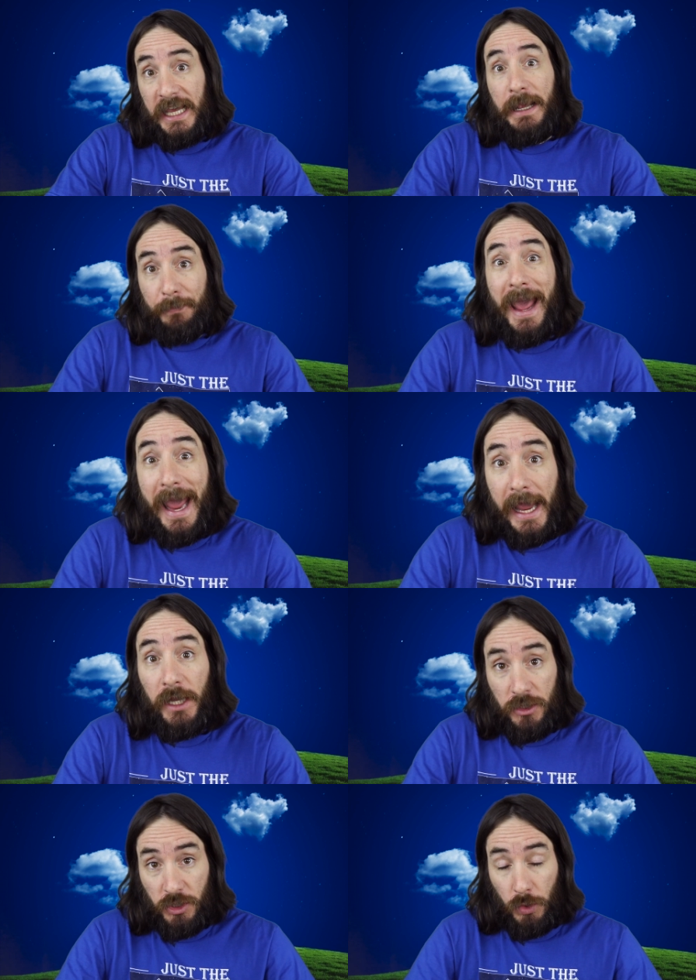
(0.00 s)
getting
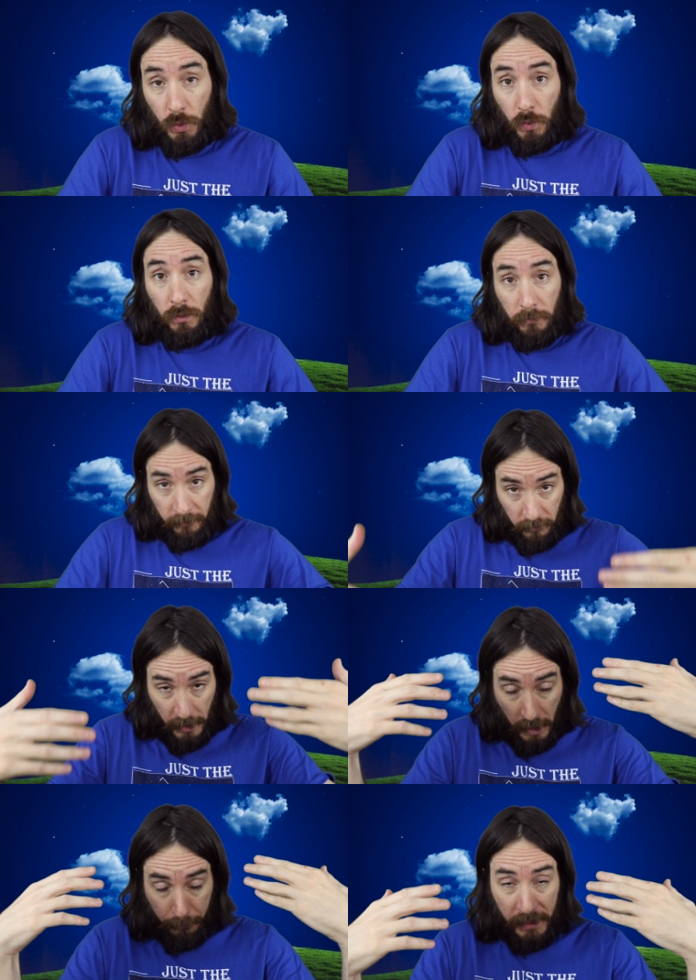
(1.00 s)
paid to
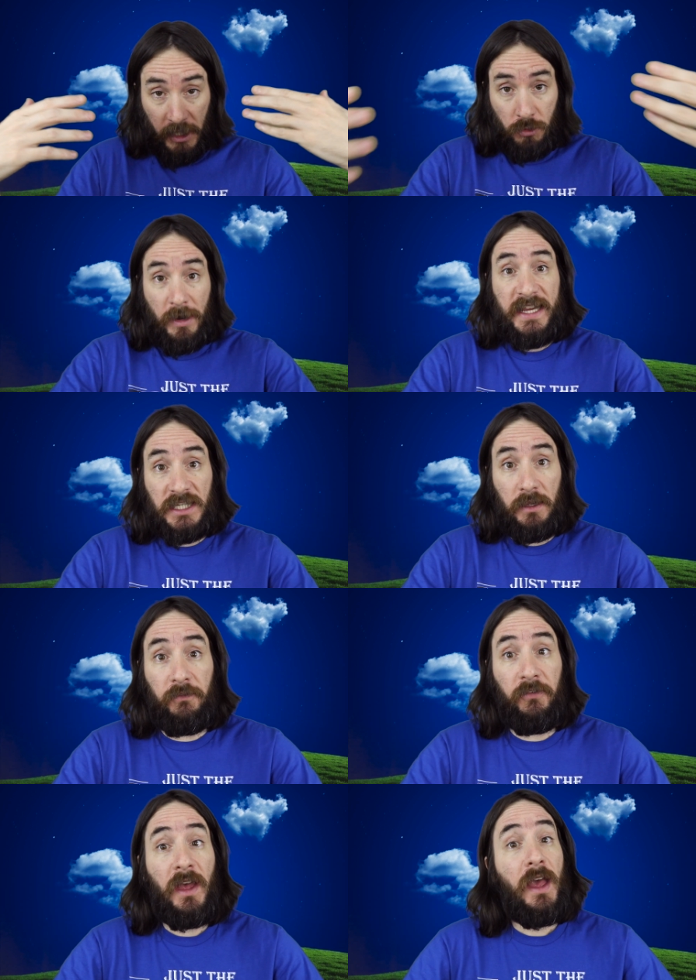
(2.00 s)
be
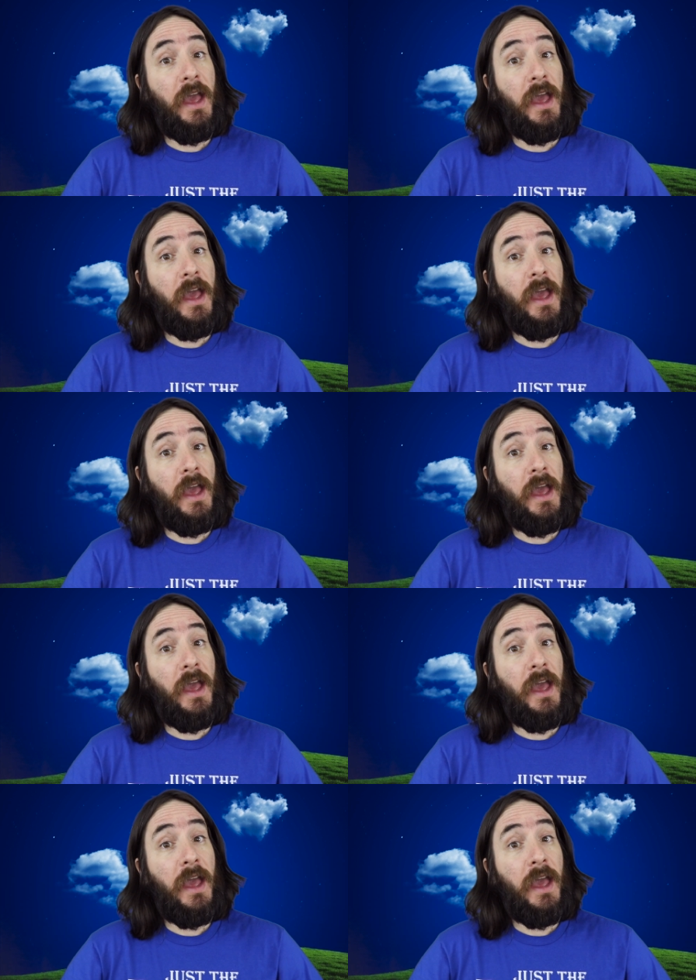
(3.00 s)
aggressive